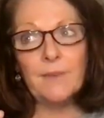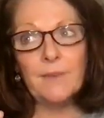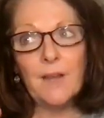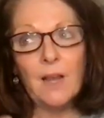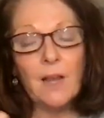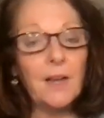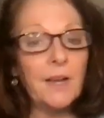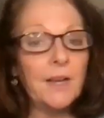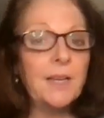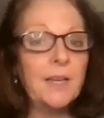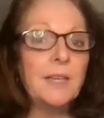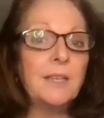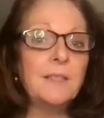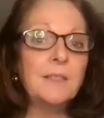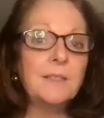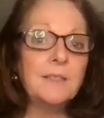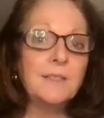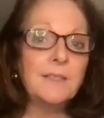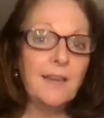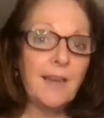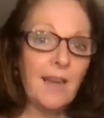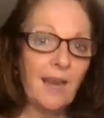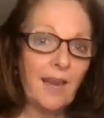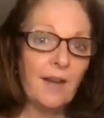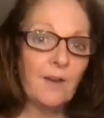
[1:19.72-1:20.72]

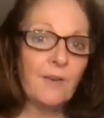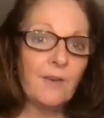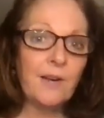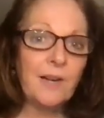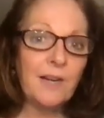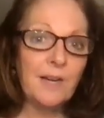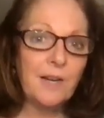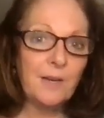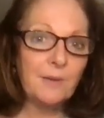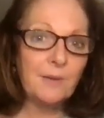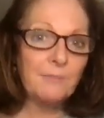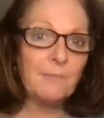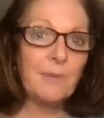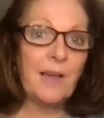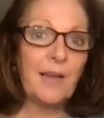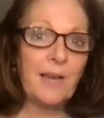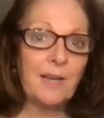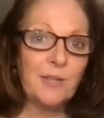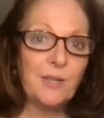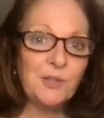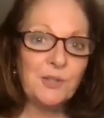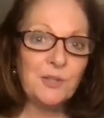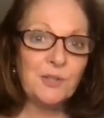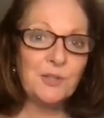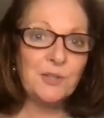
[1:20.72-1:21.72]
kind, caring,
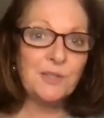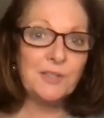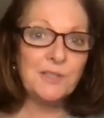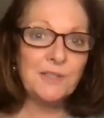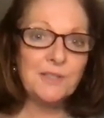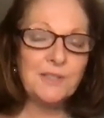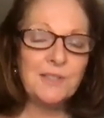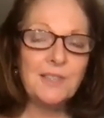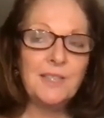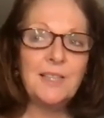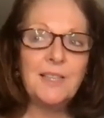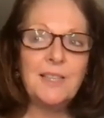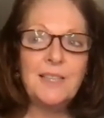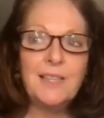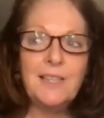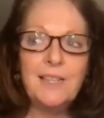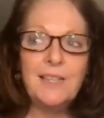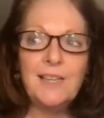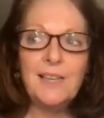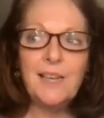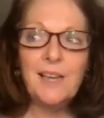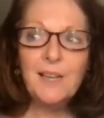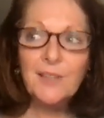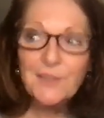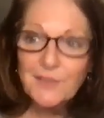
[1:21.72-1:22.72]
compassionate,
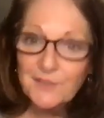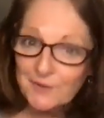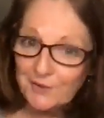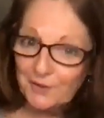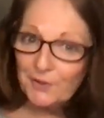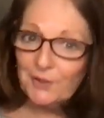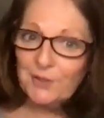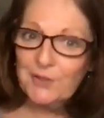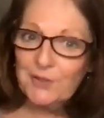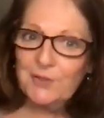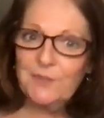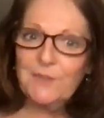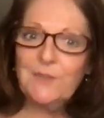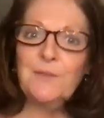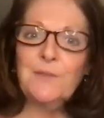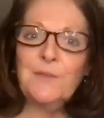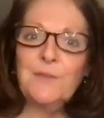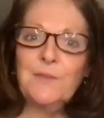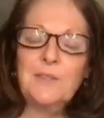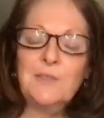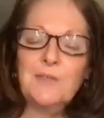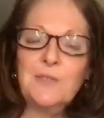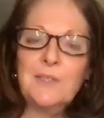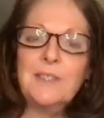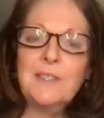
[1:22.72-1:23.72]
assertive,
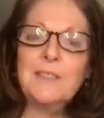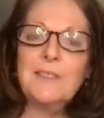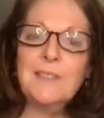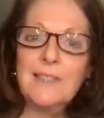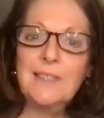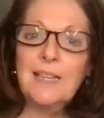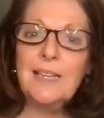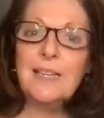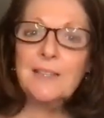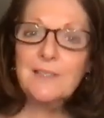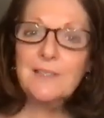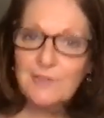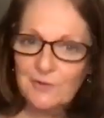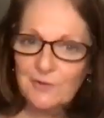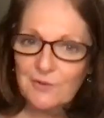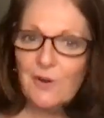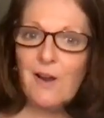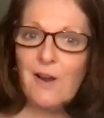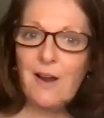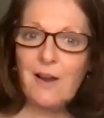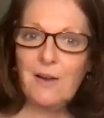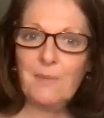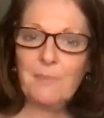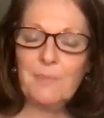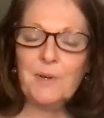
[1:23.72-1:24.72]
intrinsically
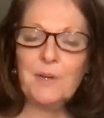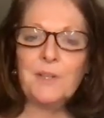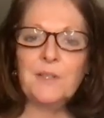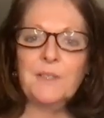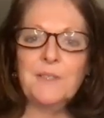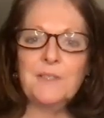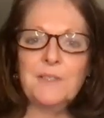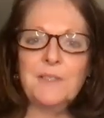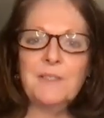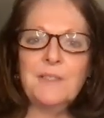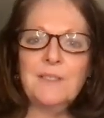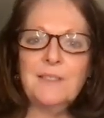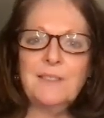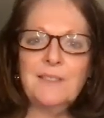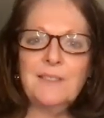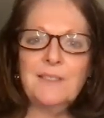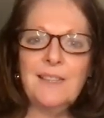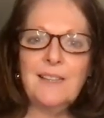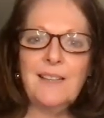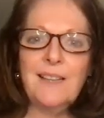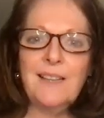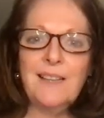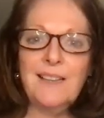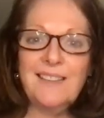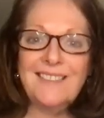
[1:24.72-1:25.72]
strong person,
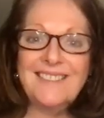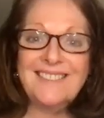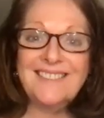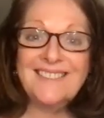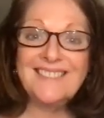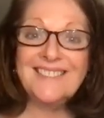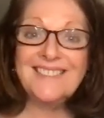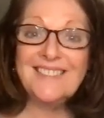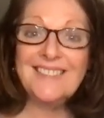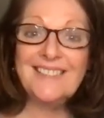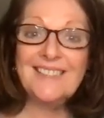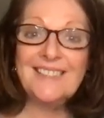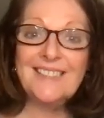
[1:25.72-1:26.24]
and